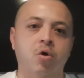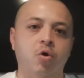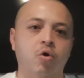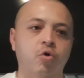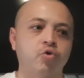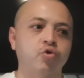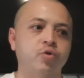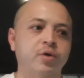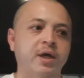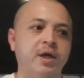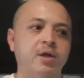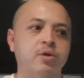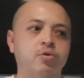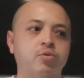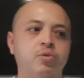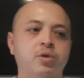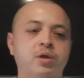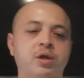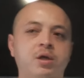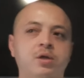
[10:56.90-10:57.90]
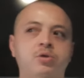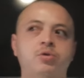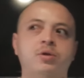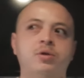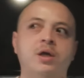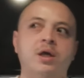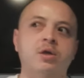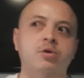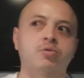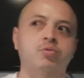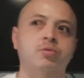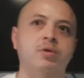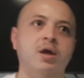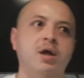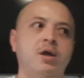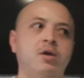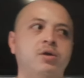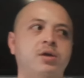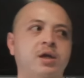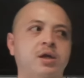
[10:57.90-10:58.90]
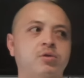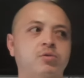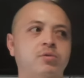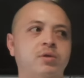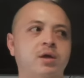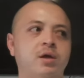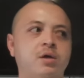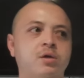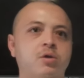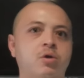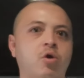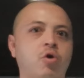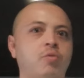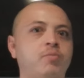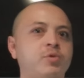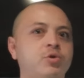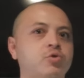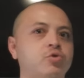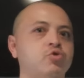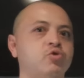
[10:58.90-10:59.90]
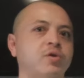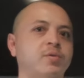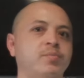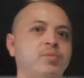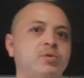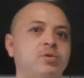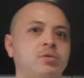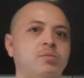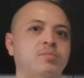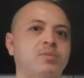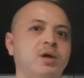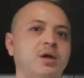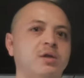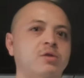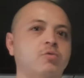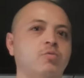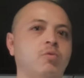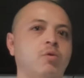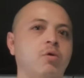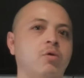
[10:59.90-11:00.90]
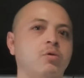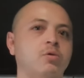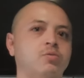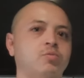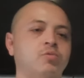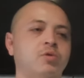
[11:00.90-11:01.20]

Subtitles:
Oh, you can't do this, you can't do that, you can't do that because the homies were tripping behind the walls.